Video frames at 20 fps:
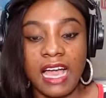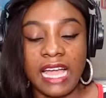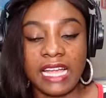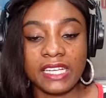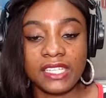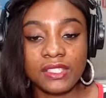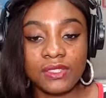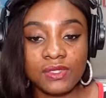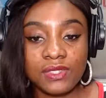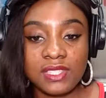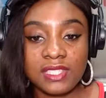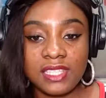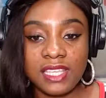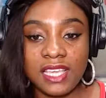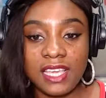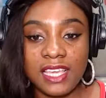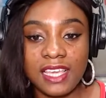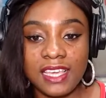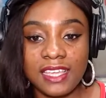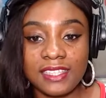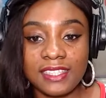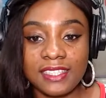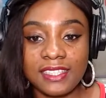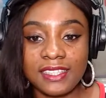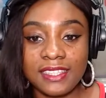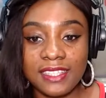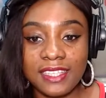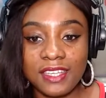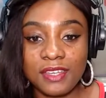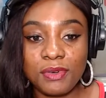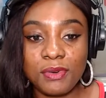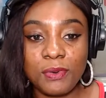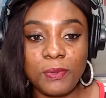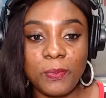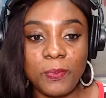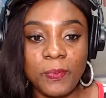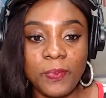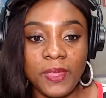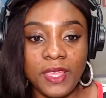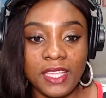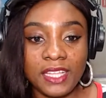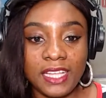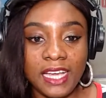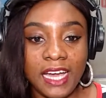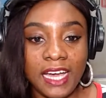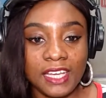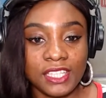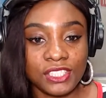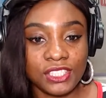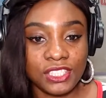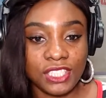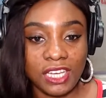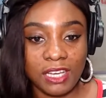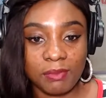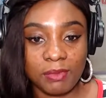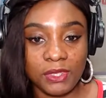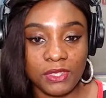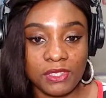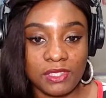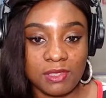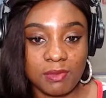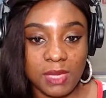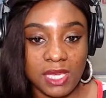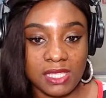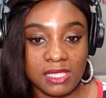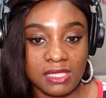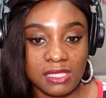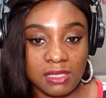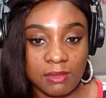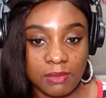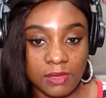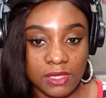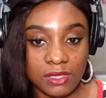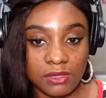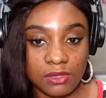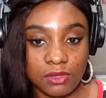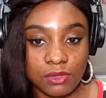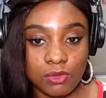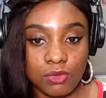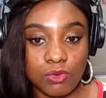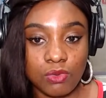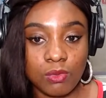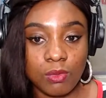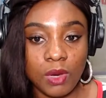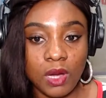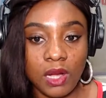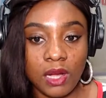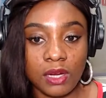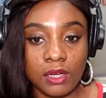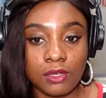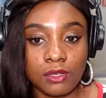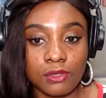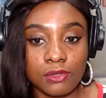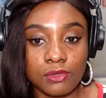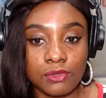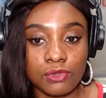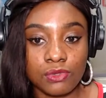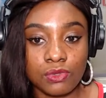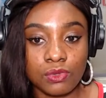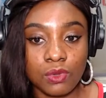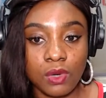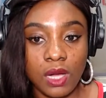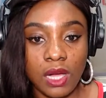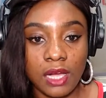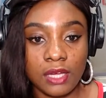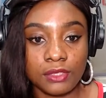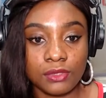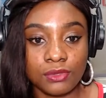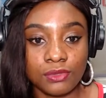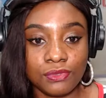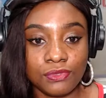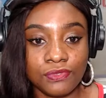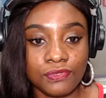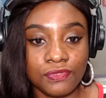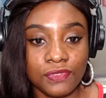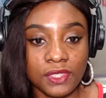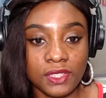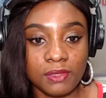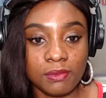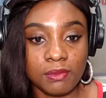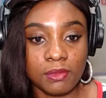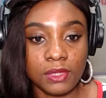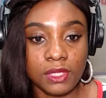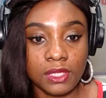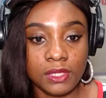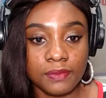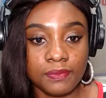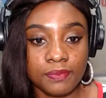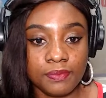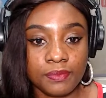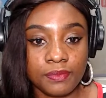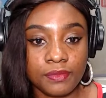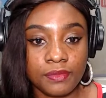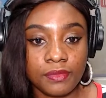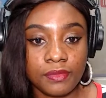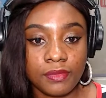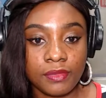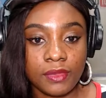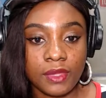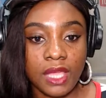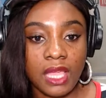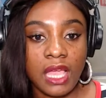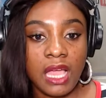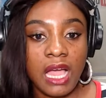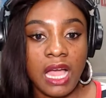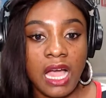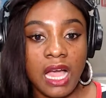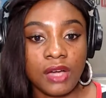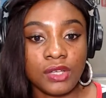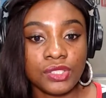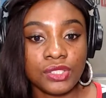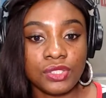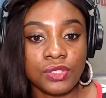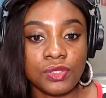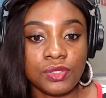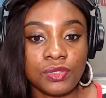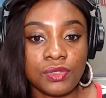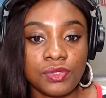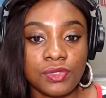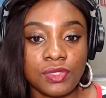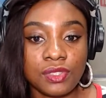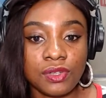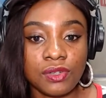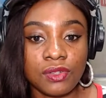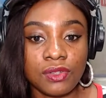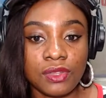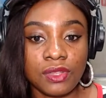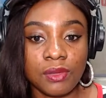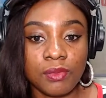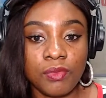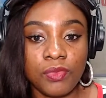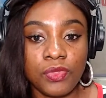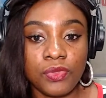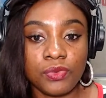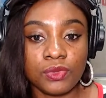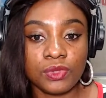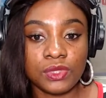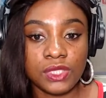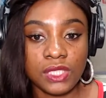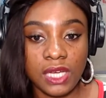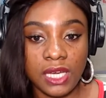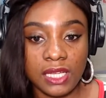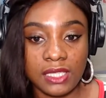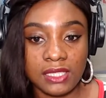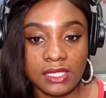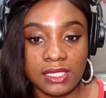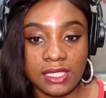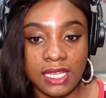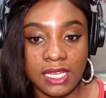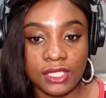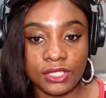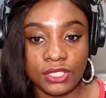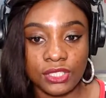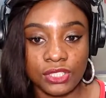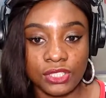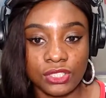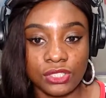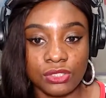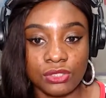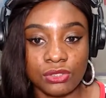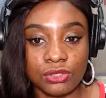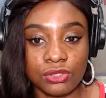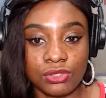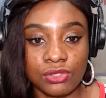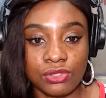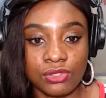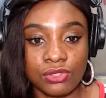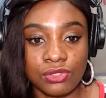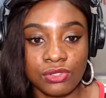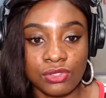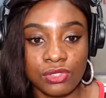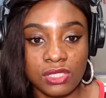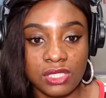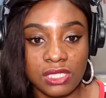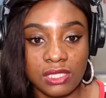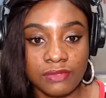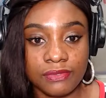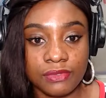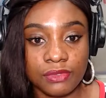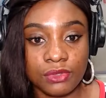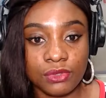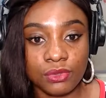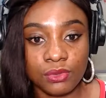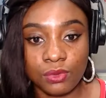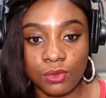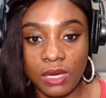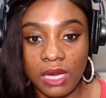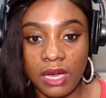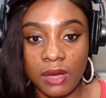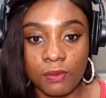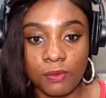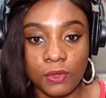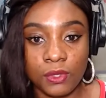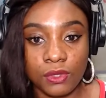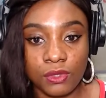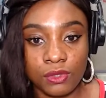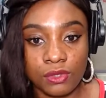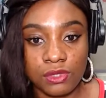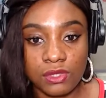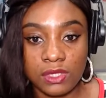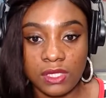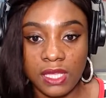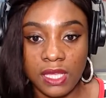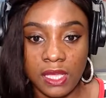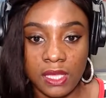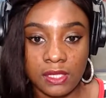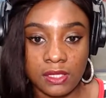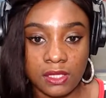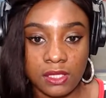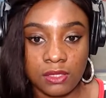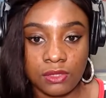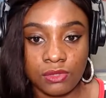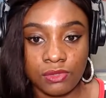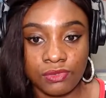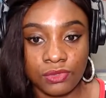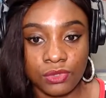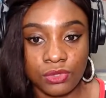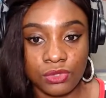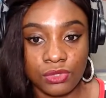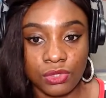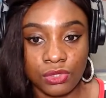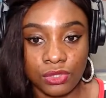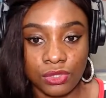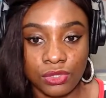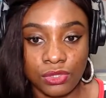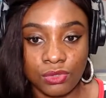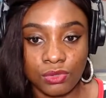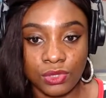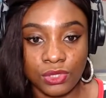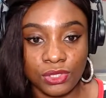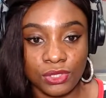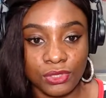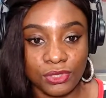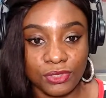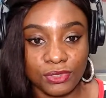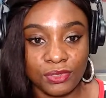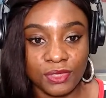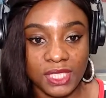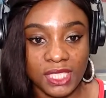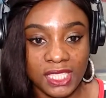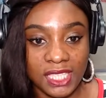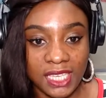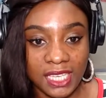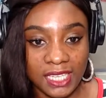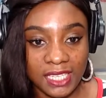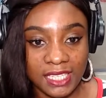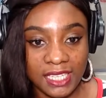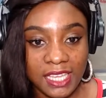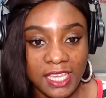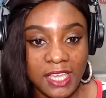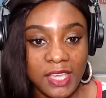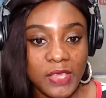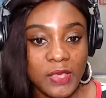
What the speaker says: I know say the thing go pain her sha because my siblings whom are close to her do feed me. How she used to tell them through chats that she does not even know how we got to the extent of not talking to each other again.